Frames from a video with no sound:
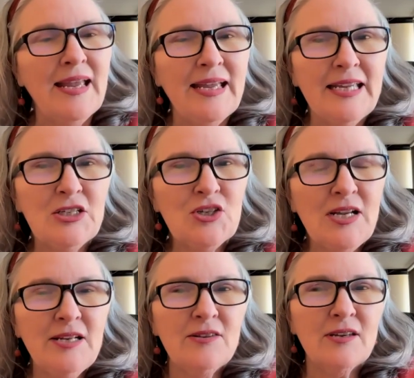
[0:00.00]
In
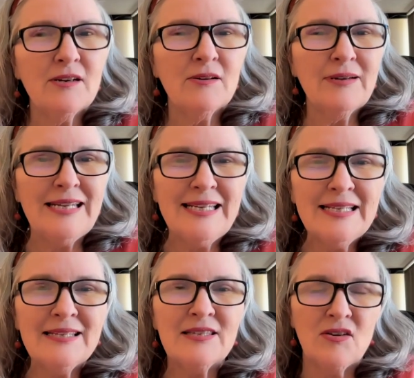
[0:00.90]
China, there
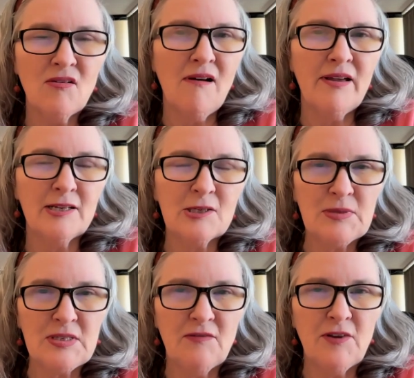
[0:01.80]
is not a
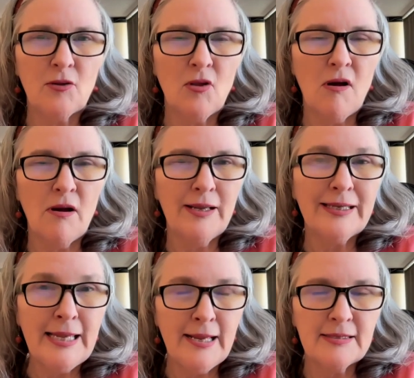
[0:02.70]
specific law
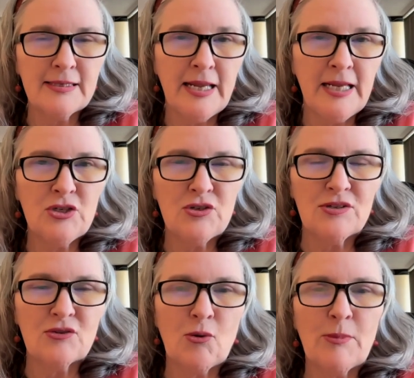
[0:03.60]
against age
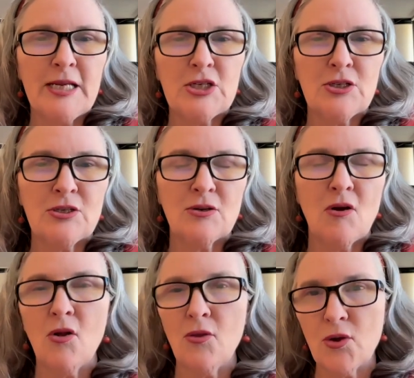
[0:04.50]
discrimination,
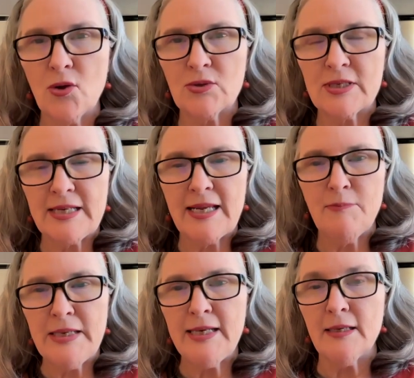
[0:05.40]
although state
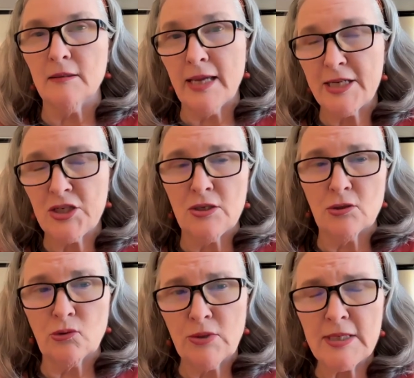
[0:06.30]
media last year
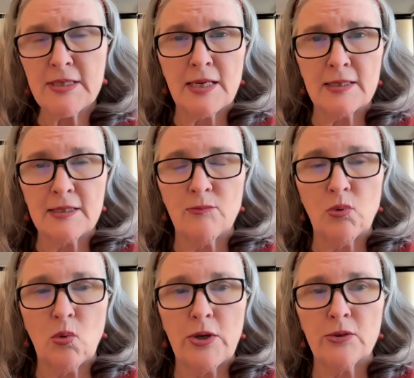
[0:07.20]
criticized
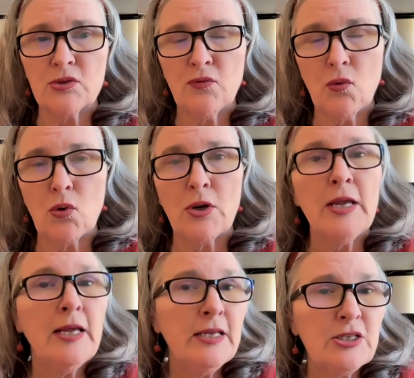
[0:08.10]
employers for
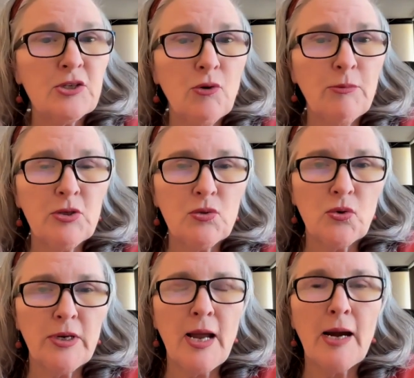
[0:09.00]

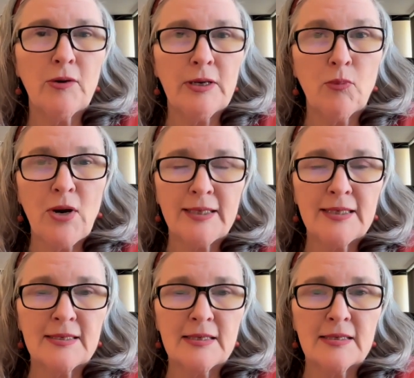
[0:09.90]
discriminatory hiring
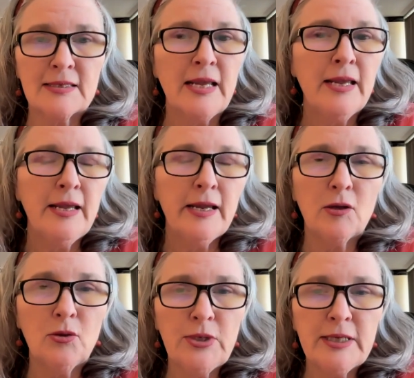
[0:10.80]
practices,
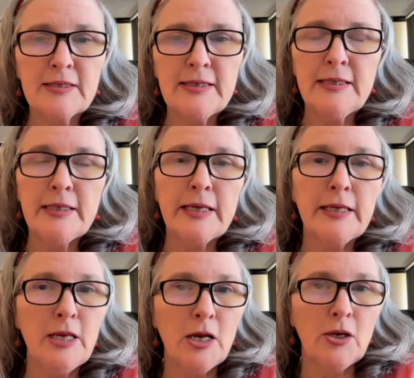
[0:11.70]
including seeking
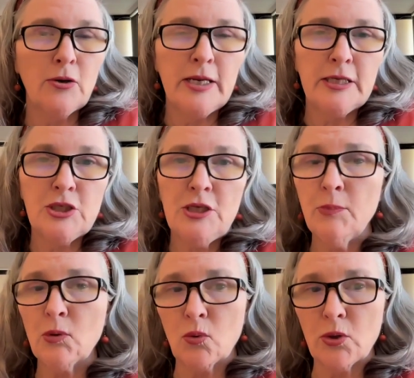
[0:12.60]
younger and
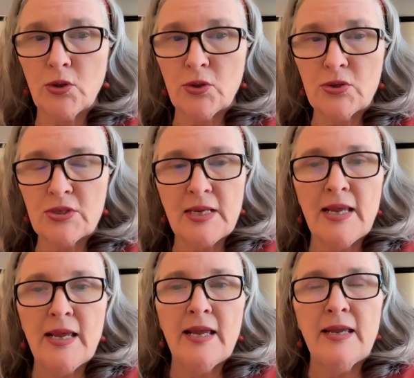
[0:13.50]
cheaper workers
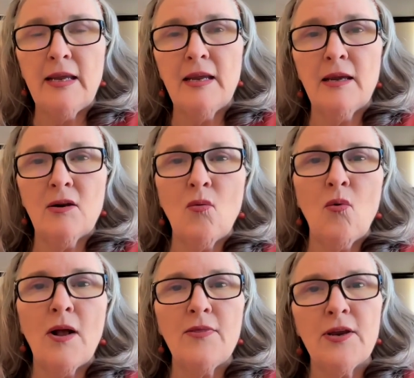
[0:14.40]
in
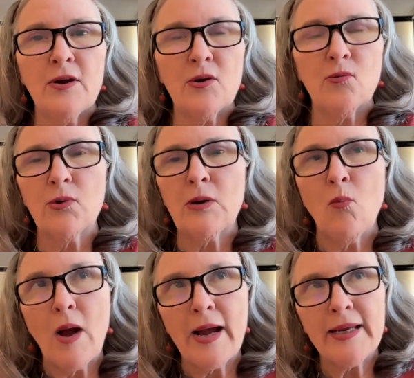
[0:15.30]
what they're
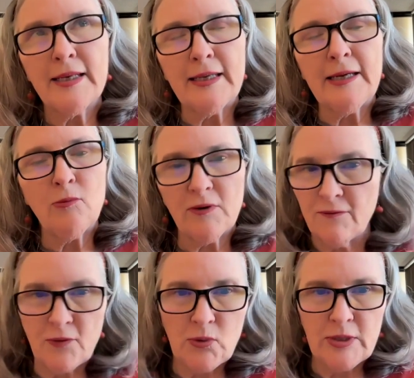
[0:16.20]
widely
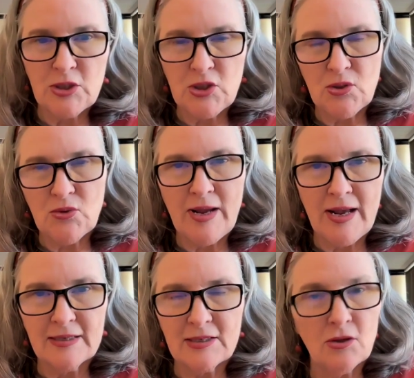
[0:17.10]
referring to
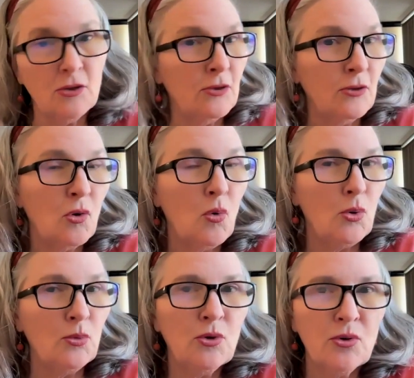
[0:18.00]
as the
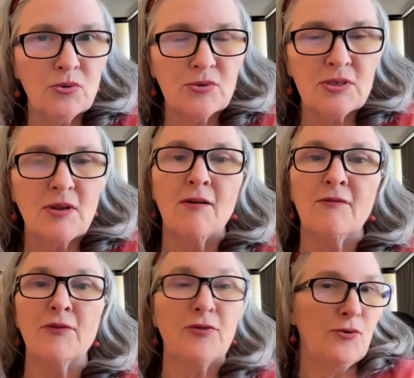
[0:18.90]
quote curse of
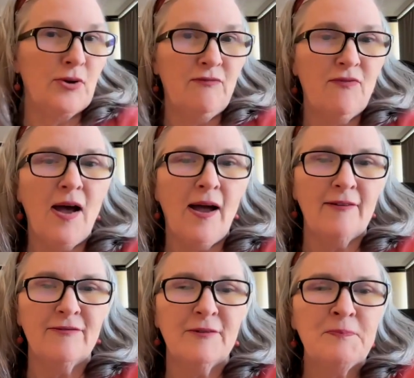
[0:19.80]
35.
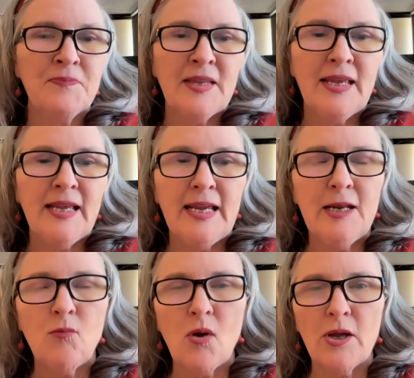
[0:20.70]

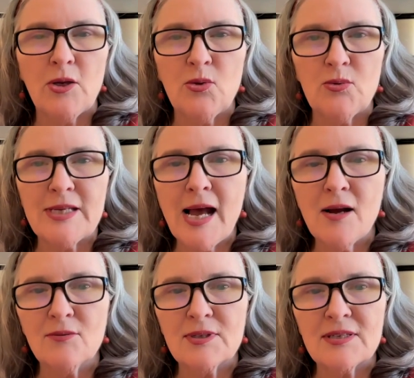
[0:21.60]
Anyone who
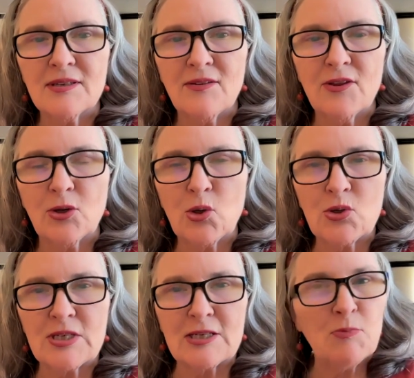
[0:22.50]
doubts the
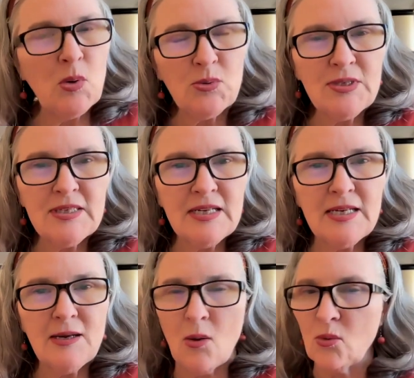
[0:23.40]
curse's
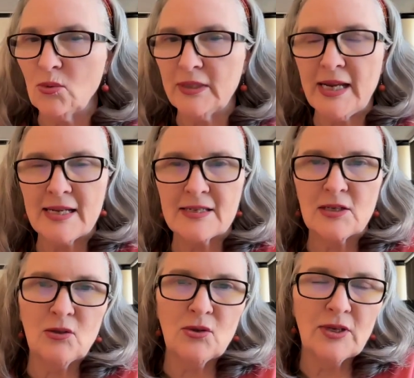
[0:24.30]
potency only has to
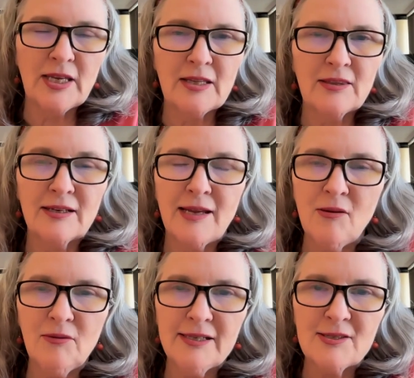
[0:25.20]
look at the
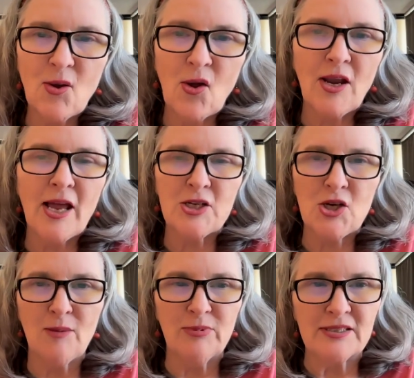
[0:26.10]
countless online
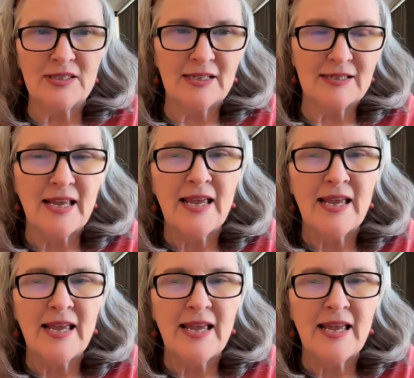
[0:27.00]
job listings